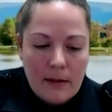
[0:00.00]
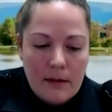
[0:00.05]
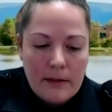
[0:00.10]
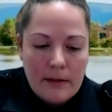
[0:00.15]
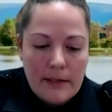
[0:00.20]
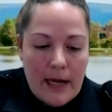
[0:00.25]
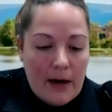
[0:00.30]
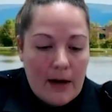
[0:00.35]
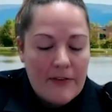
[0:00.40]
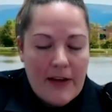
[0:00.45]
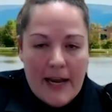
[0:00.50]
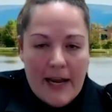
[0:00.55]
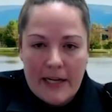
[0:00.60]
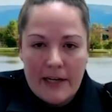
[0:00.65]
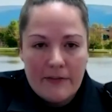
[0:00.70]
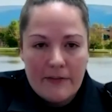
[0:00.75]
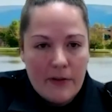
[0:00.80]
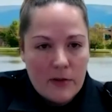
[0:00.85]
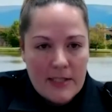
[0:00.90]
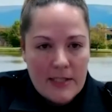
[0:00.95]
Now, if any
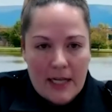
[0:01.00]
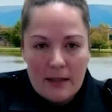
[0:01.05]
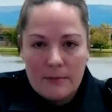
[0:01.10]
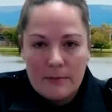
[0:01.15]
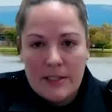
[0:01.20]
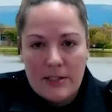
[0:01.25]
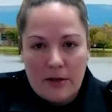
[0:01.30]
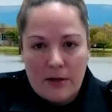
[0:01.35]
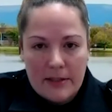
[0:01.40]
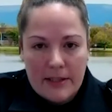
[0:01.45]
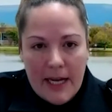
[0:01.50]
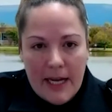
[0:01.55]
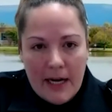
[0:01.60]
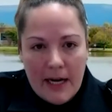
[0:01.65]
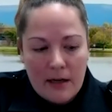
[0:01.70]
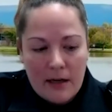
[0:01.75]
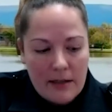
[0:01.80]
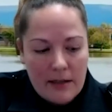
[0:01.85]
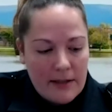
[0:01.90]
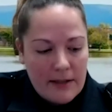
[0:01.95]
of those elements aren't
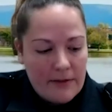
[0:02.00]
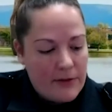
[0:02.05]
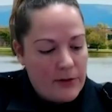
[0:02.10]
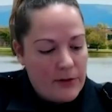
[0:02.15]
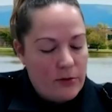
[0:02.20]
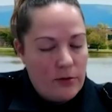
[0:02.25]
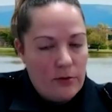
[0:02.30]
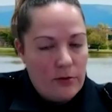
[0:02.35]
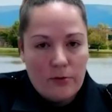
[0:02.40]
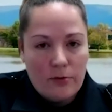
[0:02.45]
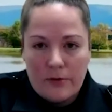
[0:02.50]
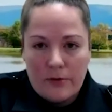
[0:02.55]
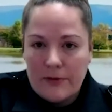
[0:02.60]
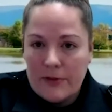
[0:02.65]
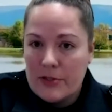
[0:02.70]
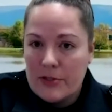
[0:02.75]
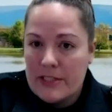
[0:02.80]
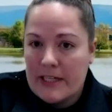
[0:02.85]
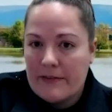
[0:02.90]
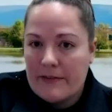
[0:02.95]
there, if you
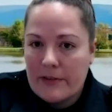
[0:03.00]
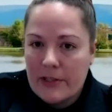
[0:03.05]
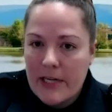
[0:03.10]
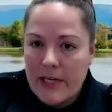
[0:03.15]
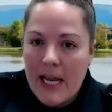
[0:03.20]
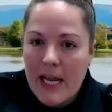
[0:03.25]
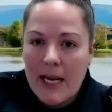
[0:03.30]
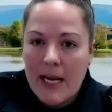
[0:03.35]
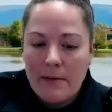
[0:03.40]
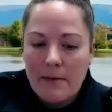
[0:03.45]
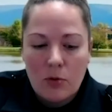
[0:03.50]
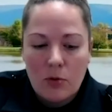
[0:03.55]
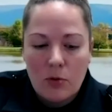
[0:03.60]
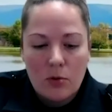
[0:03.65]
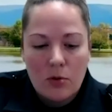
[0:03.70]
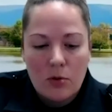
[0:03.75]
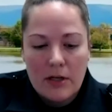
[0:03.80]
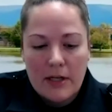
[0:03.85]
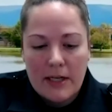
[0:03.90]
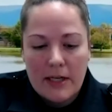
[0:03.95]
refuse to give your name,
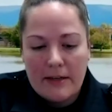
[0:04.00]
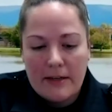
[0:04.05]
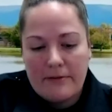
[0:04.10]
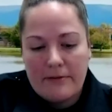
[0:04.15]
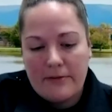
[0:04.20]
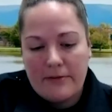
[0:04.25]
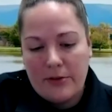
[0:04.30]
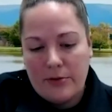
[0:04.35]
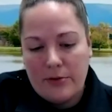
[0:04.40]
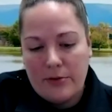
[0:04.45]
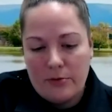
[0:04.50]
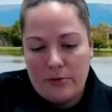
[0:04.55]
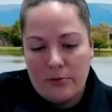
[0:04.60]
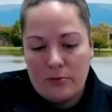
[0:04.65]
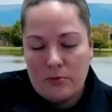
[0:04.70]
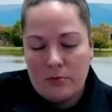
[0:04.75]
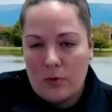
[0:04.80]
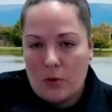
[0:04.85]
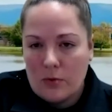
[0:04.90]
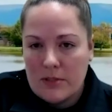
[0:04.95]
or if you
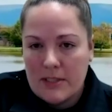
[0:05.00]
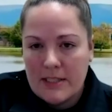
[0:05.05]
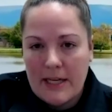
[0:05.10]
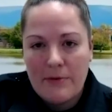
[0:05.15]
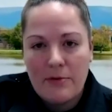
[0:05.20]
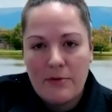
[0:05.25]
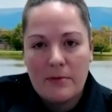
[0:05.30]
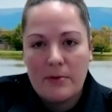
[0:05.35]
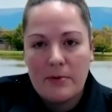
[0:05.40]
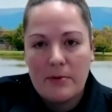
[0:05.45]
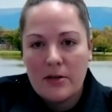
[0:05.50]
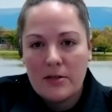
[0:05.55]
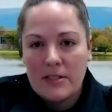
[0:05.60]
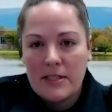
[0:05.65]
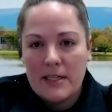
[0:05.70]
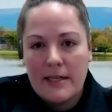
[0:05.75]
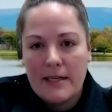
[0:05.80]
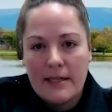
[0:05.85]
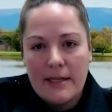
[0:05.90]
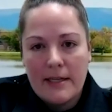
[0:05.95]
won't stay with the
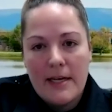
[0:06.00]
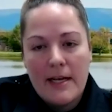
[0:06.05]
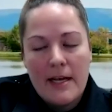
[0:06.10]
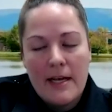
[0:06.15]
person,